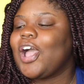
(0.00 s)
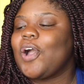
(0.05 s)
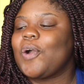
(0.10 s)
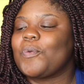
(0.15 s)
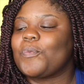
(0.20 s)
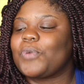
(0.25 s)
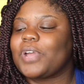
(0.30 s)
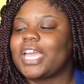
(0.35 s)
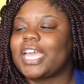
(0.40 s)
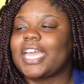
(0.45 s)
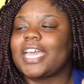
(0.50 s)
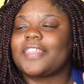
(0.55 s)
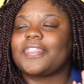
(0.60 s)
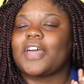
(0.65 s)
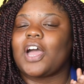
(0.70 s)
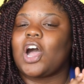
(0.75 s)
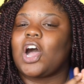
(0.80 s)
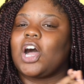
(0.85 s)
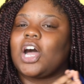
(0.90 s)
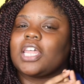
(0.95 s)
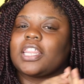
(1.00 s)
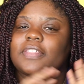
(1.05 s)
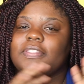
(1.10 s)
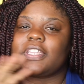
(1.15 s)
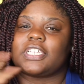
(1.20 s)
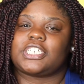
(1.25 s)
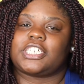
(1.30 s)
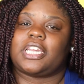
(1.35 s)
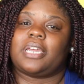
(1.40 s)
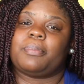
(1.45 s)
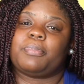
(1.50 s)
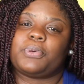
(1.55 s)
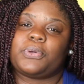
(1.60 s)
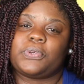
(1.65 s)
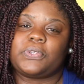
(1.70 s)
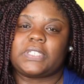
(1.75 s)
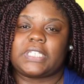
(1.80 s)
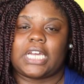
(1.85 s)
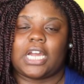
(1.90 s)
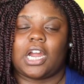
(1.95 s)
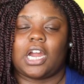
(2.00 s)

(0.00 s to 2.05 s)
with all of the shampoos that